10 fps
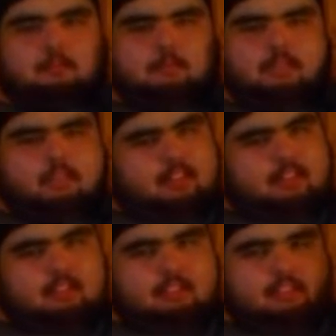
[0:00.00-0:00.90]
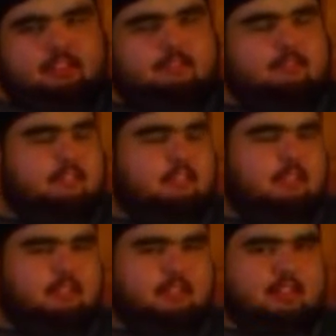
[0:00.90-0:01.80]
so that was
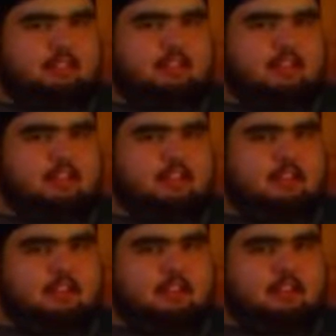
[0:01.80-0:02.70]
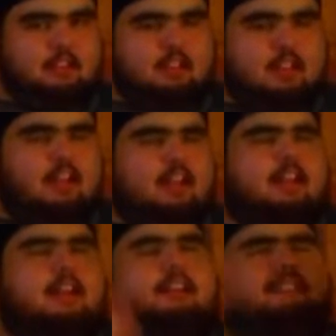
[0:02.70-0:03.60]
SummerSlam Day.
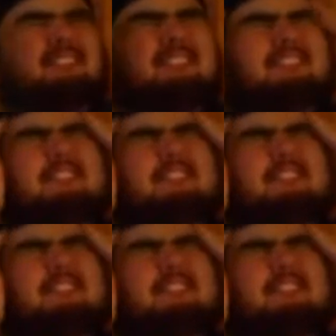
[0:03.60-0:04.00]
Um,